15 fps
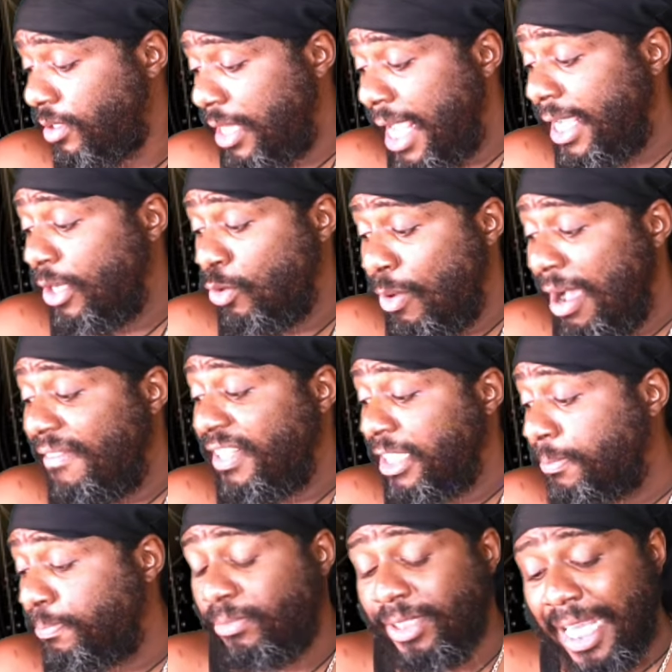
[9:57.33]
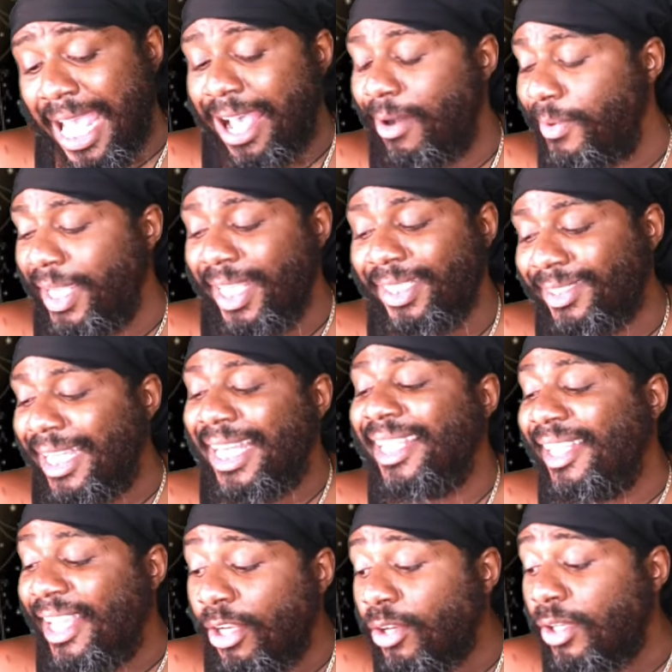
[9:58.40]
Like, whoever this child is, they
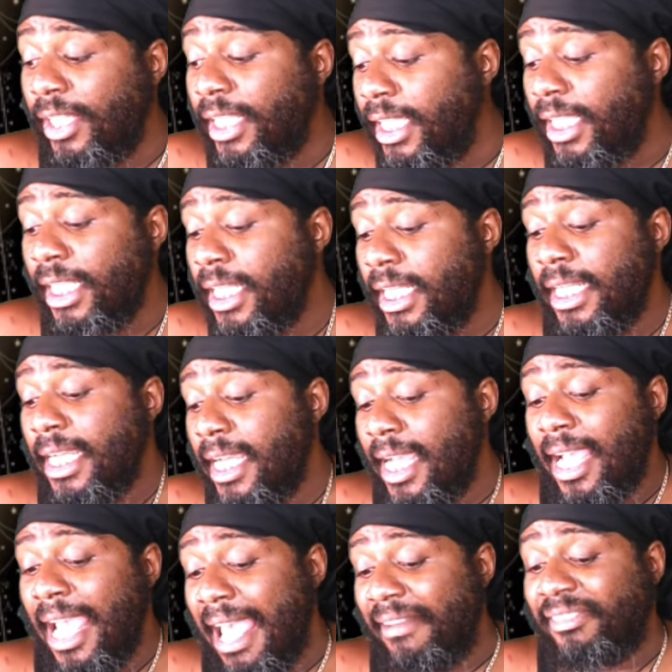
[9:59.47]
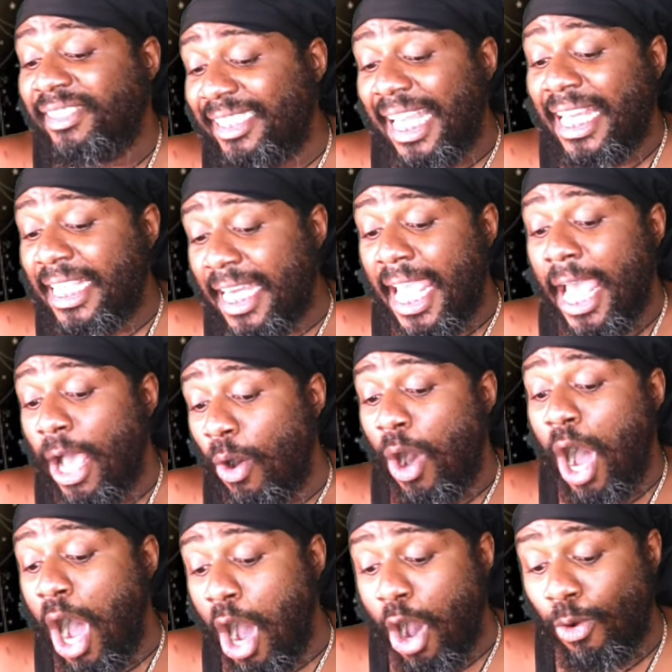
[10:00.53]
literally have sat down
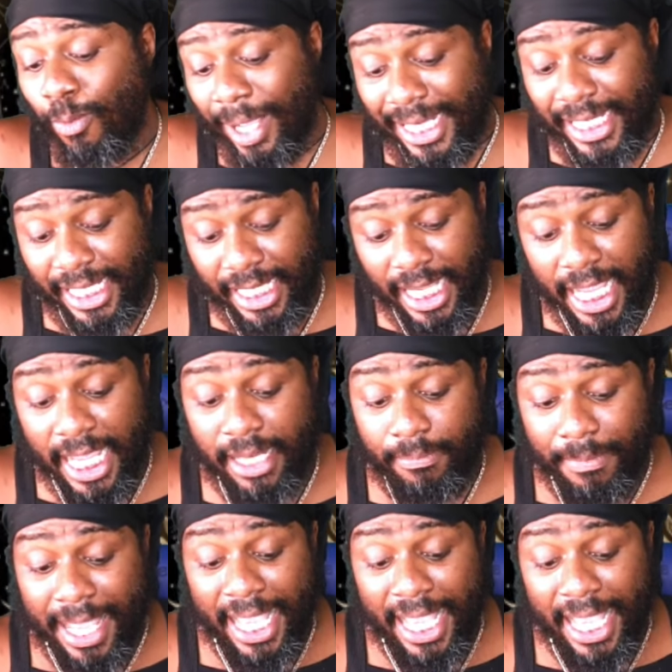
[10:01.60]
already and